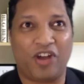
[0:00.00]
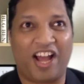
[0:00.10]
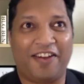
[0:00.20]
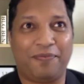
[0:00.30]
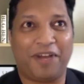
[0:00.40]

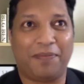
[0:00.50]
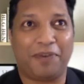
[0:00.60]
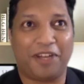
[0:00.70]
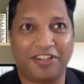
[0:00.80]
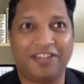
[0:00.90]
have my
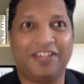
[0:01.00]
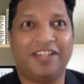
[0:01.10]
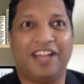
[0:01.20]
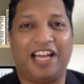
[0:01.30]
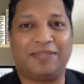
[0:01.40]
mother
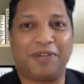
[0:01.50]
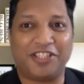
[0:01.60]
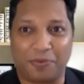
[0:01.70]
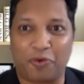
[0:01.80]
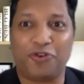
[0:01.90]
as my
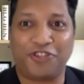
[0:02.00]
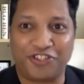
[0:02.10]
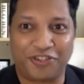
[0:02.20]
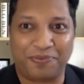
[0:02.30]
support system.